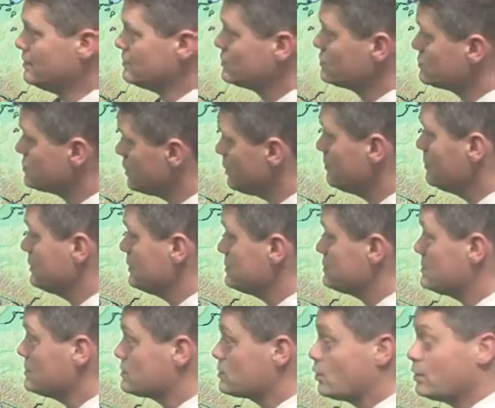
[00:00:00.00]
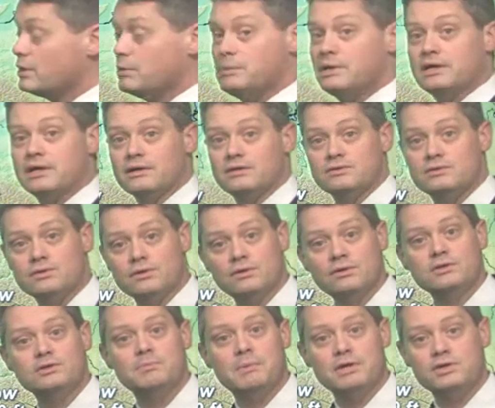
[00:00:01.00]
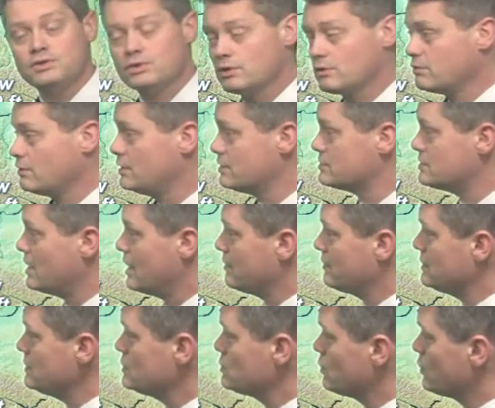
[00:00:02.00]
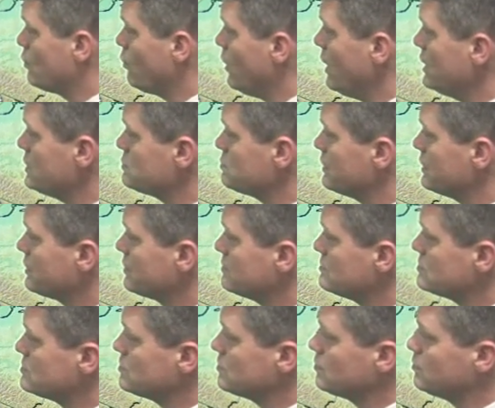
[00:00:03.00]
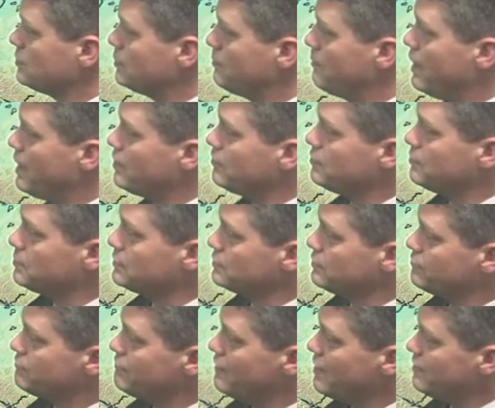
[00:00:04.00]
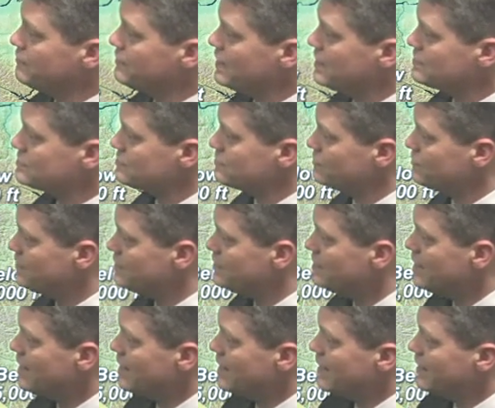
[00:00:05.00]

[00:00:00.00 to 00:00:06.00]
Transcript: So turbulence is going to be a concern, especially across southeast, with widespread considerable moderate below 5,000 feet,